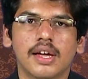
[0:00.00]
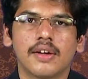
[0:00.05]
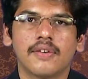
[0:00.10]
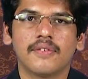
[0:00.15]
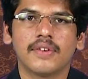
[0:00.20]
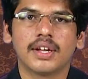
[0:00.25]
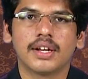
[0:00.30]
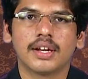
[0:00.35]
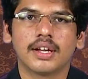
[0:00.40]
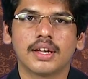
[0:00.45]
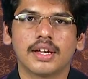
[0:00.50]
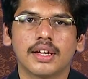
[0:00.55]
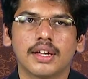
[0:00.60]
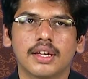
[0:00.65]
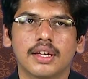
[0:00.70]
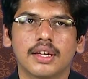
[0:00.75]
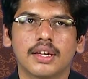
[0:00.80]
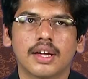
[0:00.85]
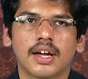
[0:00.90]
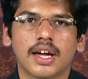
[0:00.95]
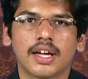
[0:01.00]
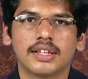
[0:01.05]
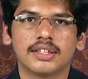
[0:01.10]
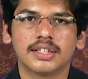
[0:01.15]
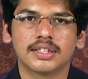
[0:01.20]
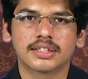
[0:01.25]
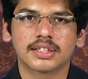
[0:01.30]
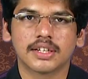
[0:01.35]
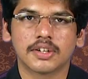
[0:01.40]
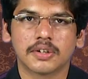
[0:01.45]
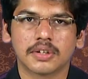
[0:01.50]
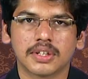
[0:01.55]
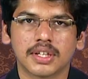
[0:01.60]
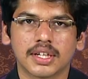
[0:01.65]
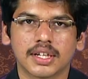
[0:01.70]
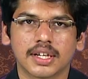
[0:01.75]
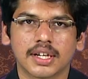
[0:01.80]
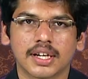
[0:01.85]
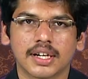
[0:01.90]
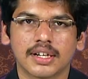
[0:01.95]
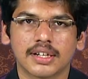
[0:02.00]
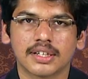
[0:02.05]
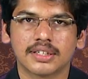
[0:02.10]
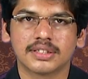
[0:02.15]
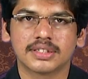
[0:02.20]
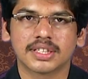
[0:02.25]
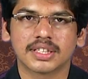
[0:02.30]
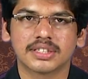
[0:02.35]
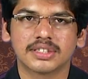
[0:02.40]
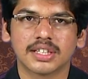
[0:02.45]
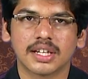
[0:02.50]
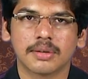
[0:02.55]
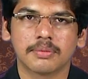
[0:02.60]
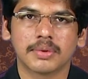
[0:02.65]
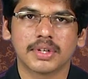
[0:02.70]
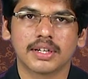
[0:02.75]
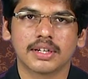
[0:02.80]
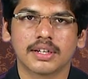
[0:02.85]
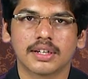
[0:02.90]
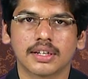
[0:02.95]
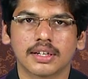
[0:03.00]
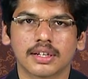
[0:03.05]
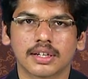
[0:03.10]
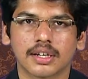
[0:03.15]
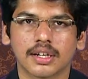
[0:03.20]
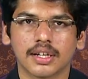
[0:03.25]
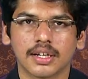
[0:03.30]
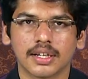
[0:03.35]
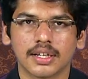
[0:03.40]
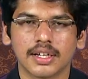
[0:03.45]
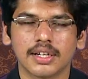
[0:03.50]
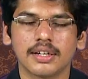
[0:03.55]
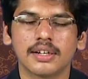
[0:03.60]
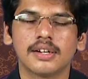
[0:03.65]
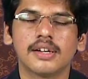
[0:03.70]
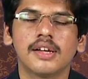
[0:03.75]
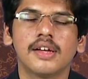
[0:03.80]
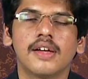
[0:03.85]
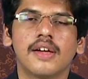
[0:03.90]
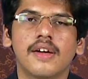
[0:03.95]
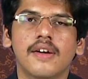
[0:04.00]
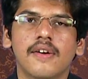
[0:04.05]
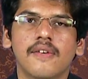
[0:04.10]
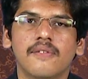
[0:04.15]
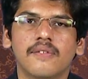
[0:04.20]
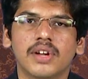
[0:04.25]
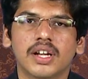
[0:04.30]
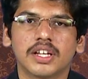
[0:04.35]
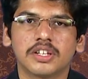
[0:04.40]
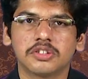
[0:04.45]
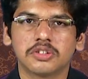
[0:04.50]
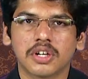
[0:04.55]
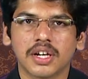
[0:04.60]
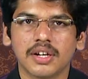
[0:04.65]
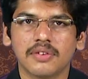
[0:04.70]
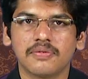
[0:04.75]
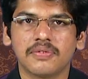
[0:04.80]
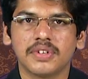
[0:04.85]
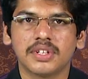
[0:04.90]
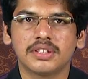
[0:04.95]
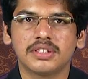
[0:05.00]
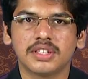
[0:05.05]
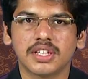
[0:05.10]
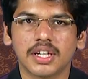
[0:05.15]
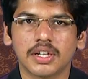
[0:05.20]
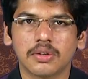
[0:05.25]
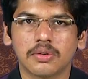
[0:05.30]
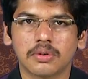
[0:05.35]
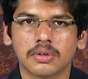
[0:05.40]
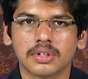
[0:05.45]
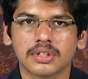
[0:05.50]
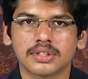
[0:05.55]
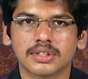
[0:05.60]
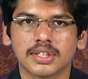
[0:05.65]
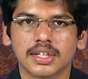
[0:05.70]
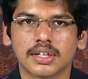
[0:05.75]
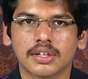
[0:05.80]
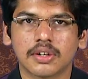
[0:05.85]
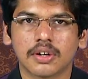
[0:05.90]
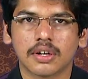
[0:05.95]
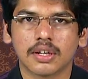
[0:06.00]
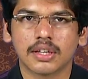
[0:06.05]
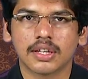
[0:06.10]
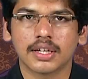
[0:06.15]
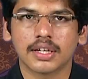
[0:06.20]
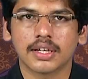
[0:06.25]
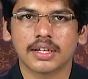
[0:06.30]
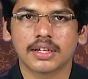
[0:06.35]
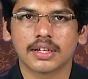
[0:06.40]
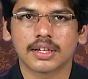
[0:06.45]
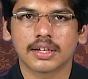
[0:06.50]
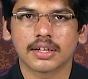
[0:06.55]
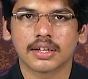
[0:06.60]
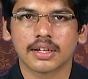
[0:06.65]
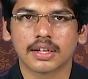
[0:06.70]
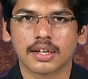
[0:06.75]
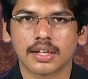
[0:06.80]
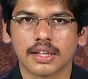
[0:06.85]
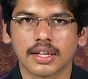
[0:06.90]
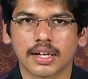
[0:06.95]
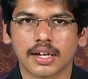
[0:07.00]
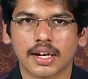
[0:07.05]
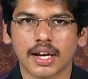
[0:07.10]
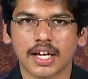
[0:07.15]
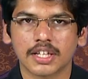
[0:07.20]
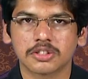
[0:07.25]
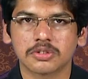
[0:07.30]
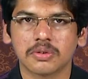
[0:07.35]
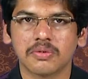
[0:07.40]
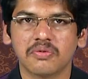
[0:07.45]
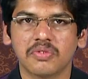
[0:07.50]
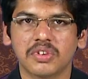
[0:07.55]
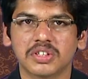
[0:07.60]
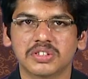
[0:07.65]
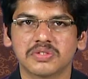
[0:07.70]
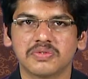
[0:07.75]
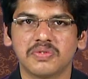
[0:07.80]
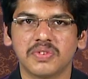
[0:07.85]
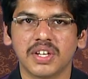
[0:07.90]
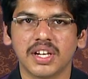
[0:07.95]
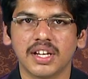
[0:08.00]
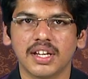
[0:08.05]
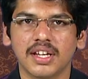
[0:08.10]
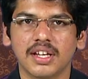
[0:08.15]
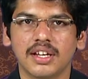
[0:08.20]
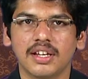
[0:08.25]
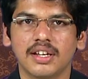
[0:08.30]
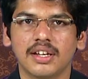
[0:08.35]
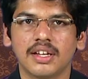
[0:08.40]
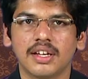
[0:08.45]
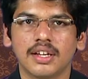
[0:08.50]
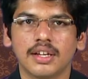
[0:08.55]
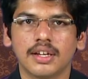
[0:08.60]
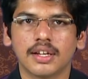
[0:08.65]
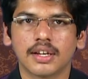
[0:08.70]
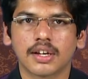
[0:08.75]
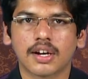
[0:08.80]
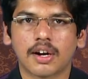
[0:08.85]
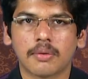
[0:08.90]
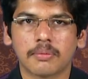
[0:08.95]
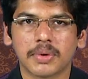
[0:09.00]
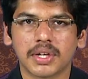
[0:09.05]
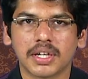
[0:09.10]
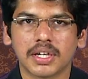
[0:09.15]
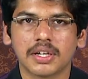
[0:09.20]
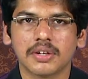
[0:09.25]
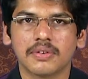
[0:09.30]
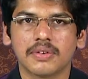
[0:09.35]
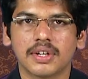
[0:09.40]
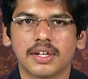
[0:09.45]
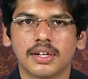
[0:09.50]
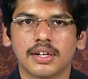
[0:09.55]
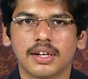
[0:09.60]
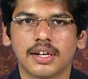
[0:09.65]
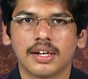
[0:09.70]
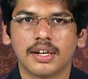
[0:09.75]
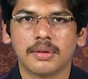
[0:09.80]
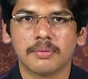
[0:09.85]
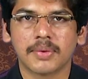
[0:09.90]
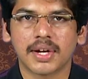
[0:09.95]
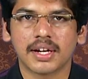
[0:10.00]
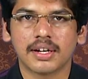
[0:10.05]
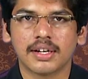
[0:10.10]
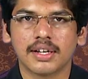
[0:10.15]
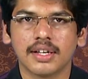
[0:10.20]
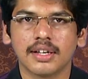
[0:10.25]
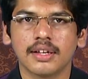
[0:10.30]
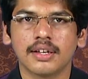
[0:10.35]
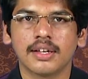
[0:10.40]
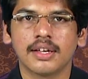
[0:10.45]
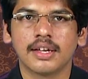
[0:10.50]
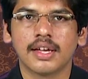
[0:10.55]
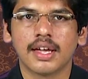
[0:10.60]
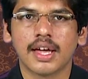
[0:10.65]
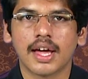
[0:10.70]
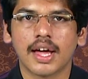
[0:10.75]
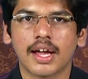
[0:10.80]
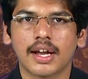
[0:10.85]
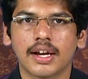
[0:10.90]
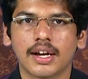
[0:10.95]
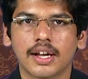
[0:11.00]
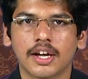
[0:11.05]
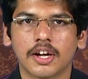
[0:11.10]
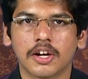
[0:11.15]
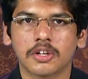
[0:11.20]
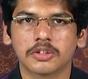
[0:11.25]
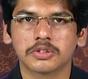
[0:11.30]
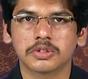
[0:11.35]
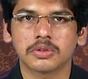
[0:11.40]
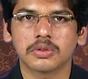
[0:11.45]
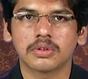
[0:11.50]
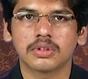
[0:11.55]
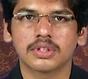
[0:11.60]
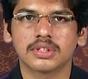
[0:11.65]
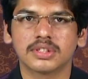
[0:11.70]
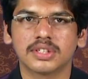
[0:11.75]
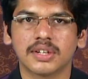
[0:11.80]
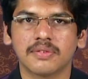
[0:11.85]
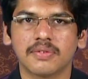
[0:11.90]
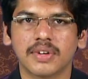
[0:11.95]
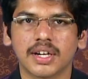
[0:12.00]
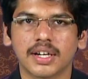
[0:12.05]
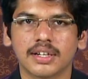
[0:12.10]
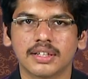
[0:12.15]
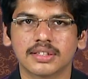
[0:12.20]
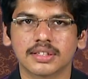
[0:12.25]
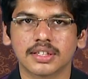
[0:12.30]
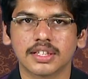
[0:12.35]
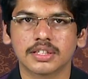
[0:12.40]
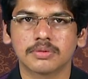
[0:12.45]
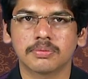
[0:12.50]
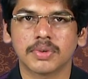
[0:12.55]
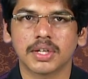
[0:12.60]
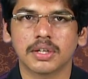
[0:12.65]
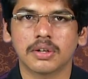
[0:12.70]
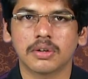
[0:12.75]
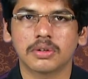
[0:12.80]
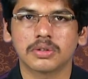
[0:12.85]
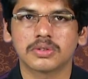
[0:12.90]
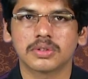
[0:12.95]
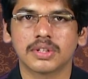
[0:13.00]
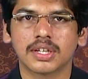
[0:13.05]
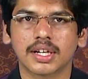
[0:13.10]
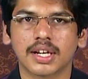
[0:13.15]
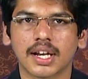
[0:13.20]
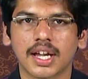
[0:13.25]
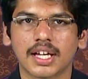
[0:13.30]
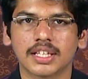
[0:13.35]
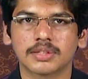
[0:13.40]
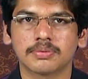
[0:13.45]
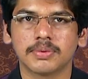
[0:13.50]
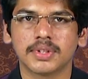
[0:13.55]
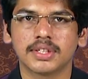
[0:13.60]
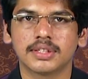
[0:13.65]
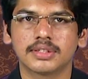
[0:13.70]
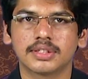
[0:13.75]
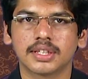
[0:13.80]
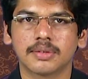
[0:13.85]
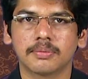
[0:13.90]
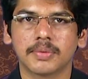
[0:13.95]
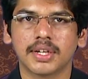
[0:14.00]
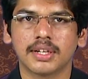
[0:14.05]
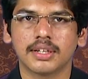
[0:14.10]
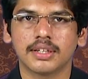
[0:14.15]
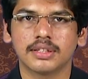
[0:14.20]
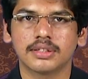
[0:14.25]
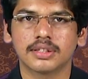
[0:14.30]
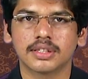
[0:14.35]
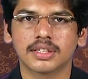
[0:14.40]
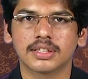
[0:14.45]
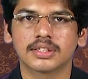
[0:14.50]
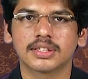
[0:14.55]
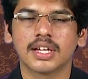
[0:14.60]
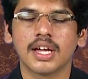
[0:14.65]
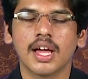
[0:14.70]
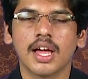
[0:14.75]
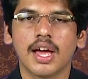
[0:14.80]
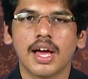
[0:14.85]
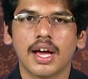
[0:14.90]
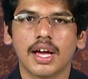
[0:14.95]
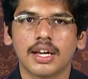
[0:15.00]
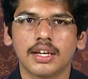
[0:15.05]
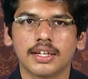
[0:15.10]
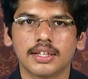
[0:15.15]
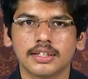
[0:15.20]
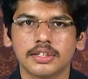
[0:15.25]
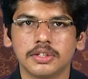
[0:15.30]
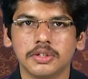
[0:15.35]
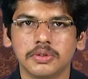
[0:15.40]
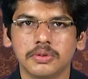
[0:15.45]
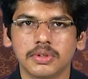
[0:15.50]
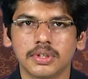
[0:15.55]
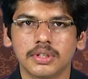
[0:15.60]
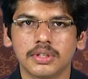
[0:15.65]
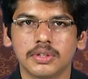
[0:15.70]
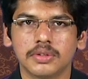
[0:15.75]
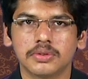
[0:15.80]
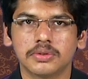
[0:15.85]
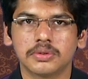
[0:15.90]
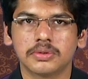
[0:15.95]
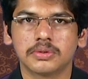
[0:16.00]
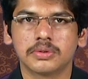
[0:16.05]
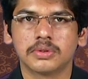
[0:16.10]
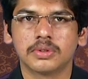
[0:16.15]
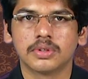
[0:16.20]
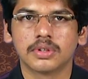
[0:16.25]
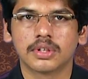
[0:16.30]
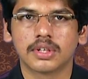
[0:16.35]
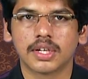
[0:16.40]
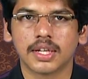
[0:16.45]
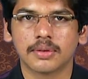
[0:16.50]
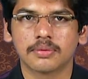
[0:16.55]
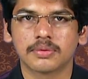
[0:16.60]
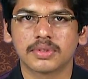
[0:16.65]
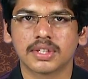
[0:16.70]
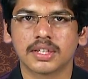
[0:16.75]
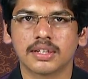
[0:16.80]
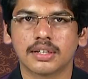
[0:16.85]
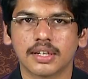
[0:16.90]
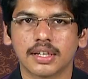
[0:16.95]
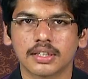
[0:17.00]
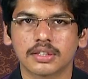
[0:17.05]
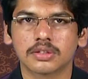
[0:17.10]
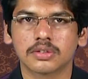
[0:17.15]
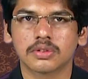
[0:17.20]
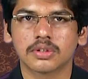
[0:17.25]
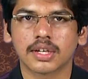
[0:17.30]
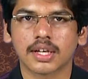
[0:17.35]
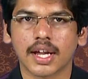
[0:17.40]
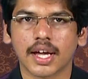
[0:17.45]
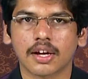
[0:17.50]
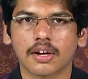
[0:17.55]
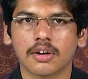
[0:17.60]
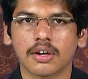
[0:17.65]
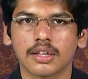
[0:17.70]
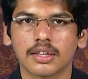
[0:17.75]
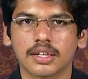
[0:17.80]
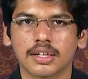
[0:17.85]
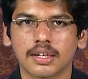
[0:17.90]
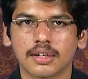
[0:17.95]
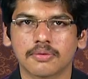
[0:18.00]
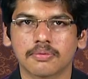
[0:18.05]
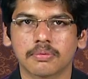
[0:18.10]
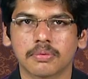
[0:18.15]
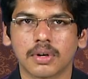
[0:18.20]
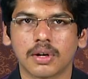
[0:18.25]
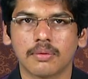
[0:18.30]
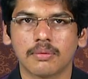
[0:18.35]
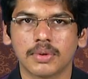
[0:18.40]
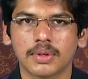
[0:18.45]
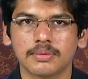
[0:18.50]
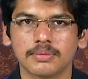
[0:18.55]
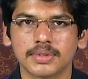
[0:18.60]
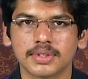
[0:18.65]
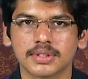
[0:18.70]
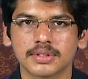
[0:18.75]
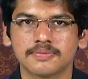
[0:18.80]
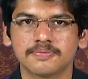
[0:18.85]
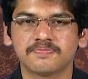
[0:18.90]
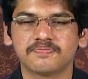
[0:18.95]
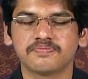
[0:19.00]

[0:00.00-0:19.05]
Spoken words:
When I just wrote the entrance exam and cleared it, when I joined FIITJEE, I noticed that all the classroom was very competitive and demanding. And I also noticed that when I discussed my doubts with the classmates and my teachers, I learned new and new tips and tricks to crack all the tough problems.